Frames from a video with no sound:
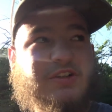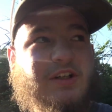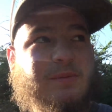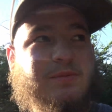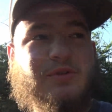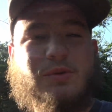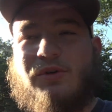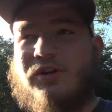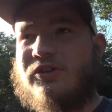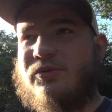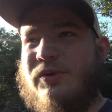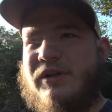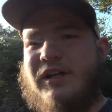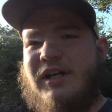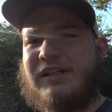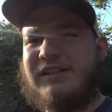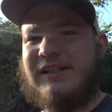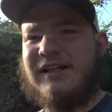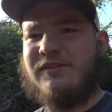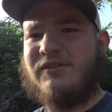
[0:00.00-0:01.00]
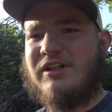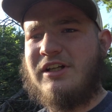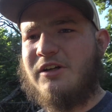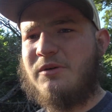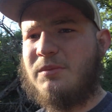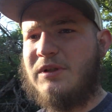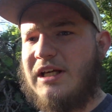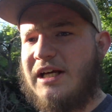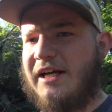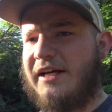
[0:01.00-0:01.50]
comes to worst, we can hunt out of a deer
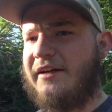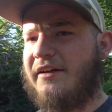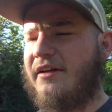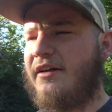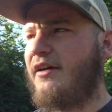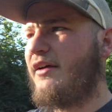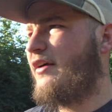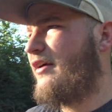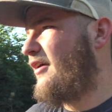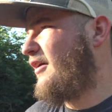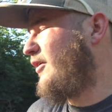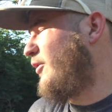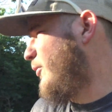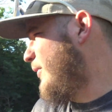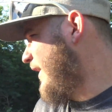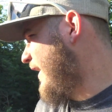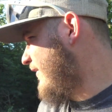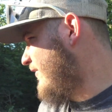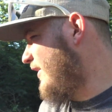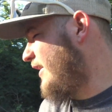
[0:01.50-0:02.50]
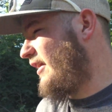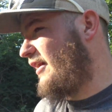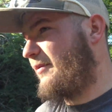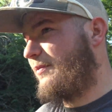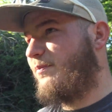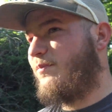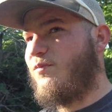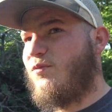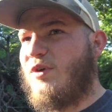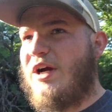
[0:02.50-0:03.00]
blind. We have the
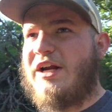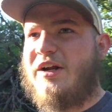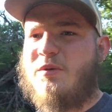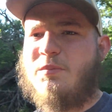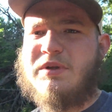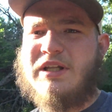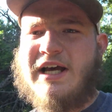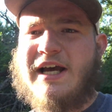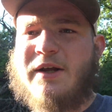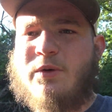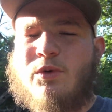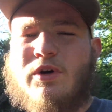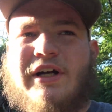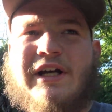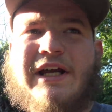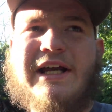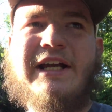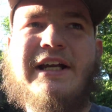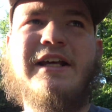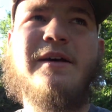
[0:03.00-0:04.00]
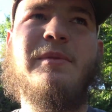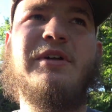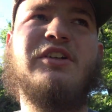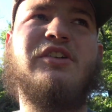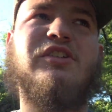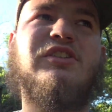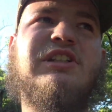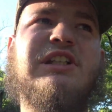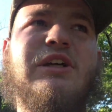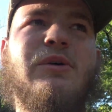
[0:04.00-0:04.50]
Rhino blind 180. I mean, you
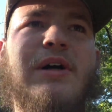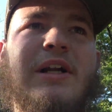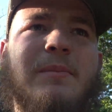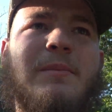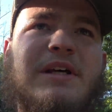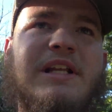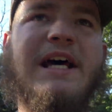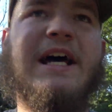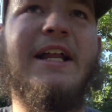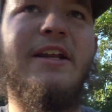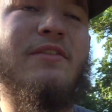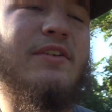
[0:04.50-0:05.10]
can see quite a bit out of